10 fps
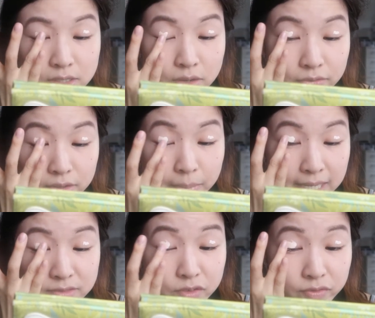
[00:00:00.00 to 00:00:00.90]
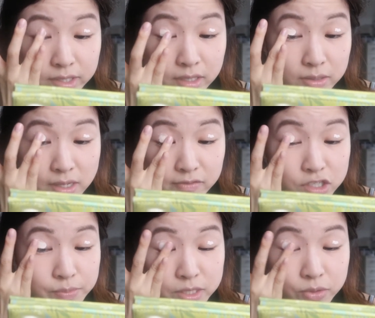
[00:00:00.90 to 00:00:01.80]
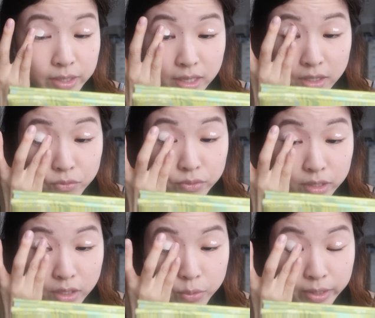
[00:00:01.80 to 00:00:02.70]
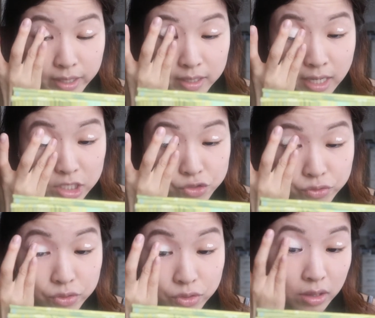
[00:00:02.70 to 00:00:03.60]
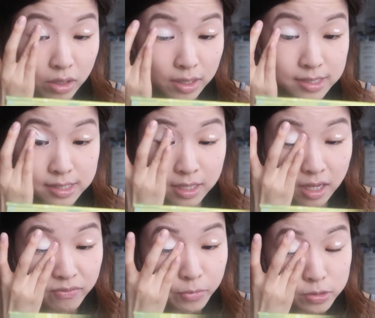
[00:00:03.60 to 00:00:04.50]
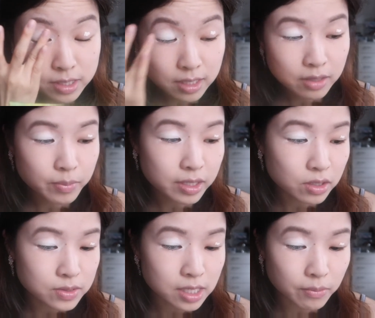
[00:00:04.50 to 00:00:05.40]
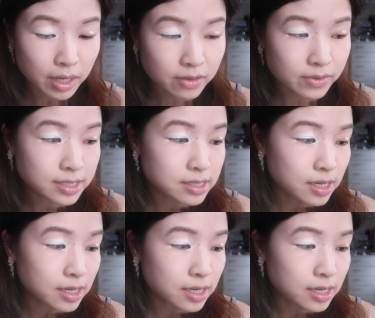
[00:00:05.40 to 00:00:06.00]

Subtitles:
you know, for the past few videos I've just been doing like really quick natural looks, and I've mostly been using my Vise